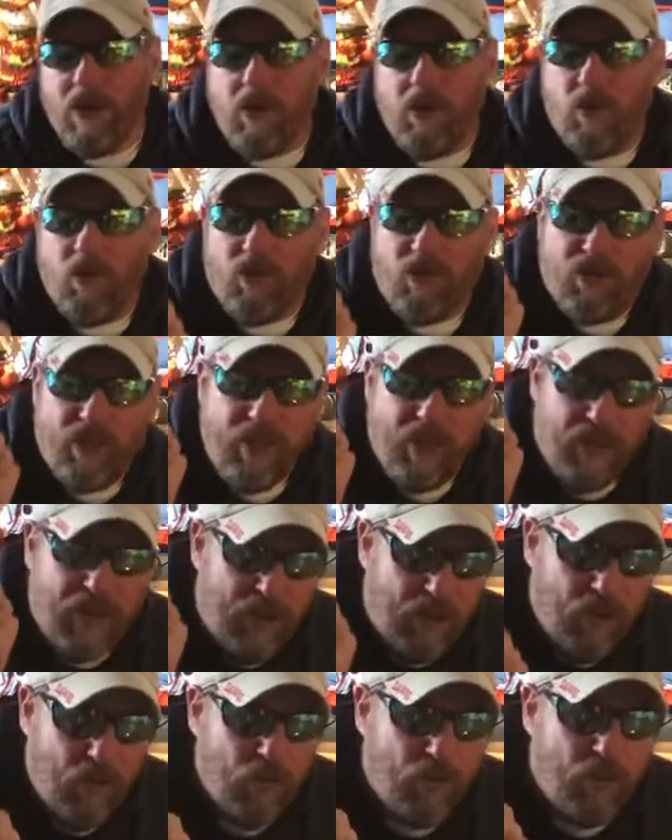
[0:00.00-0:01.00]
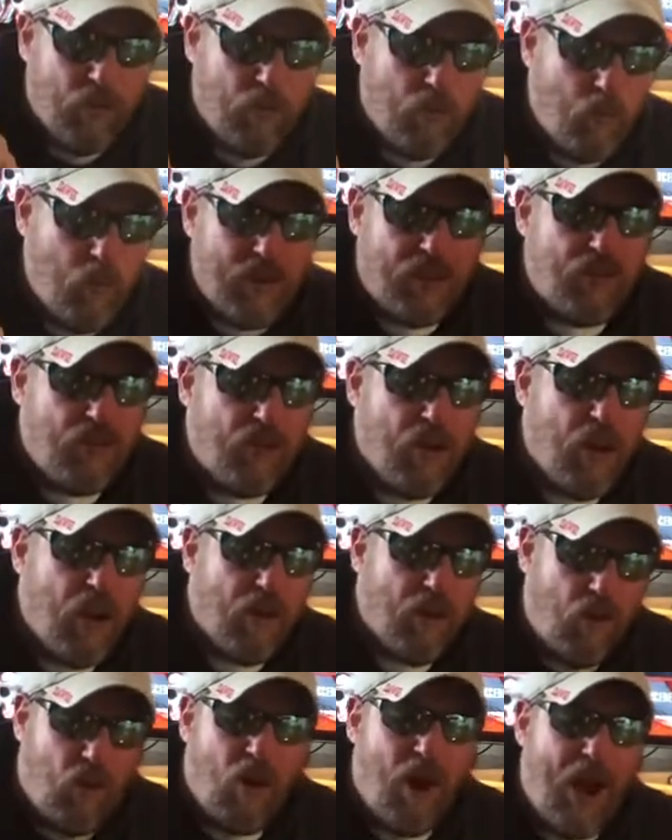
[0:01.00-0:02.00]
who's accused of
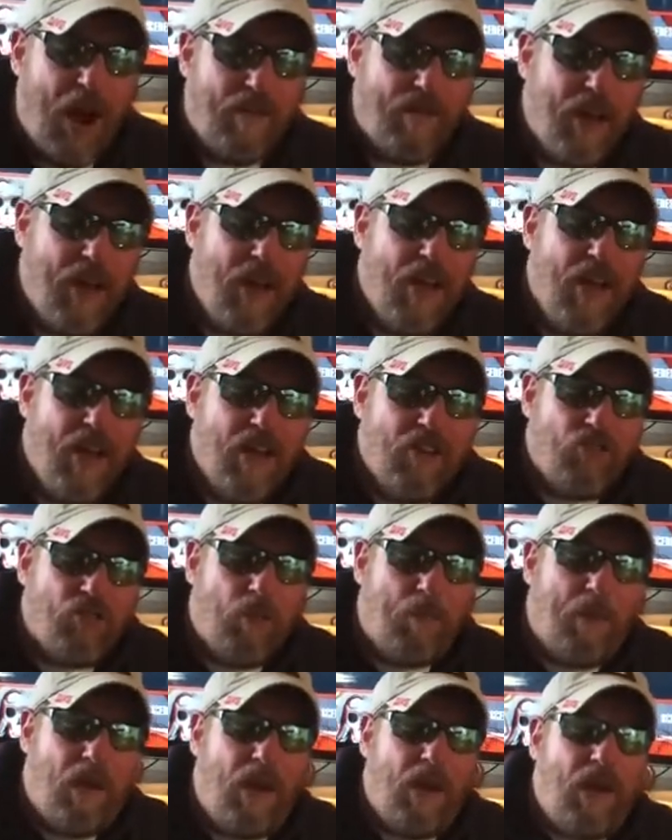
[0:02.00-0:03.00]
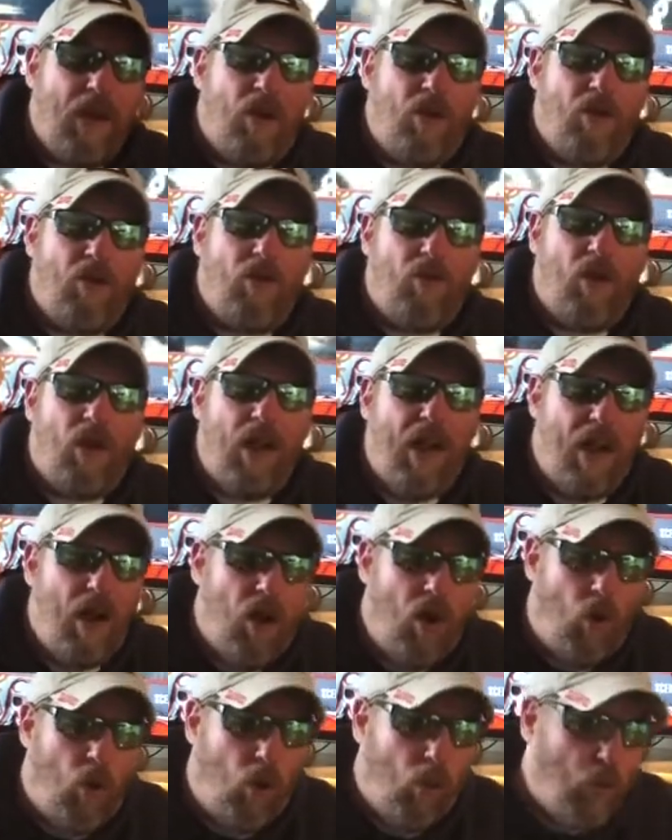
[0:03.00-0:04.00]
witchcraft. She'll play her
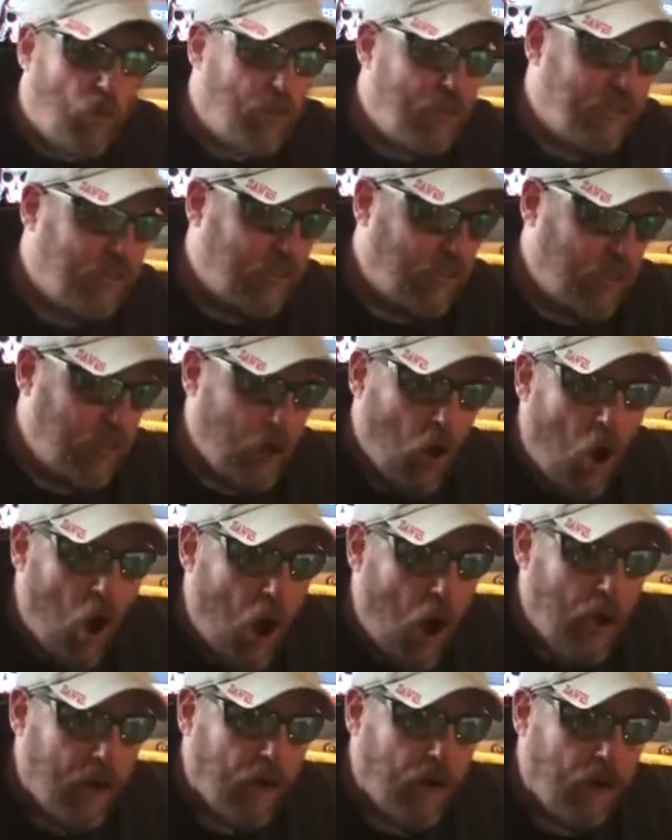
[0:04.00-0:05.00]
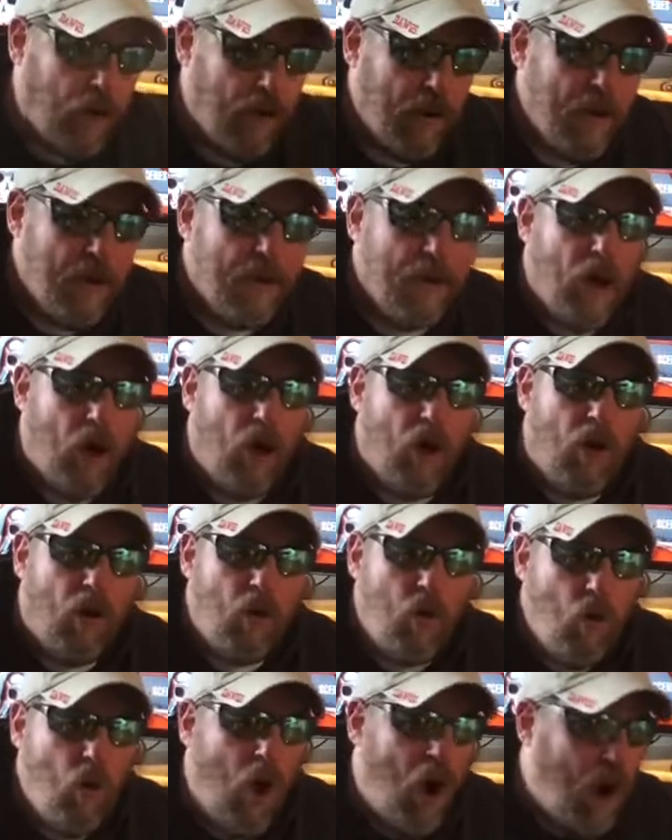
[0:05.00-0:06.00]
oldest daughter,
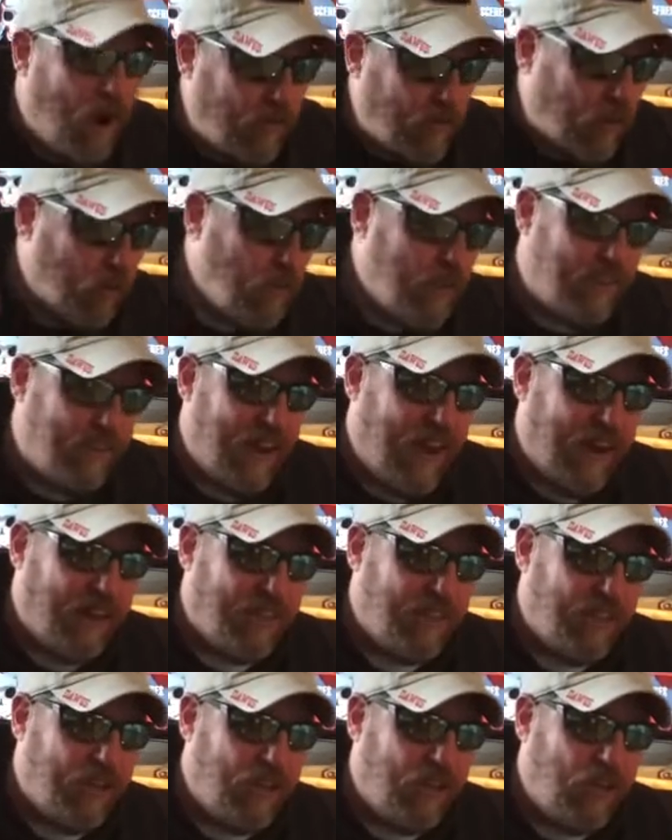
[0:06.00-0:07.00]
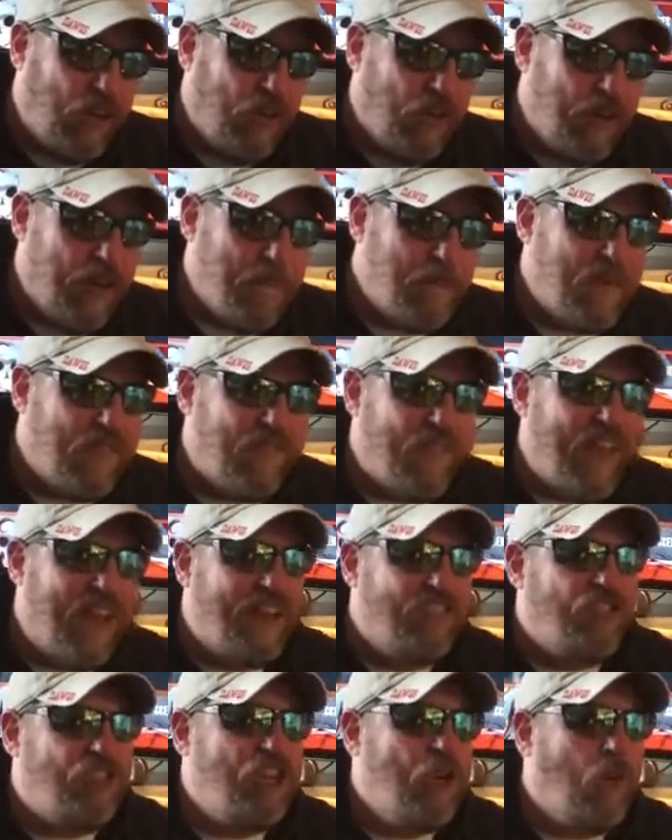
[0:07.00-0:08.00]
who also is executed, but then
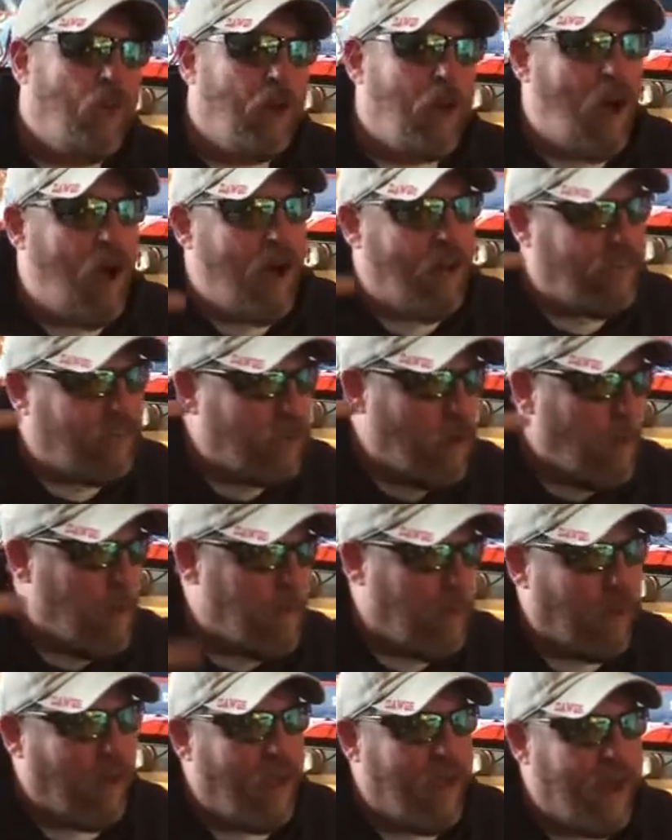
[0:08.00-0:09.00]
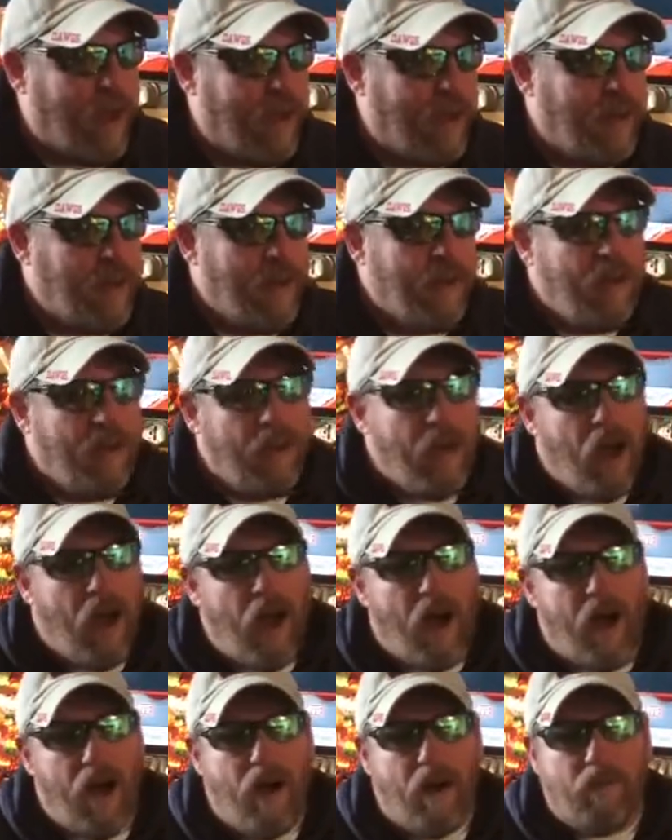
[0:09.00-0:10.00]
she will also play
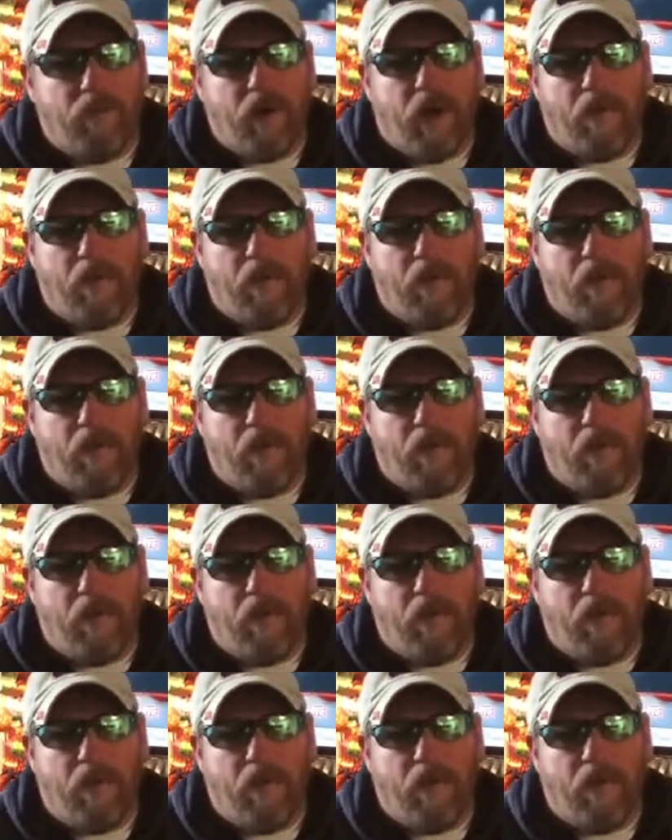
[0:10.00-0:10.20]
a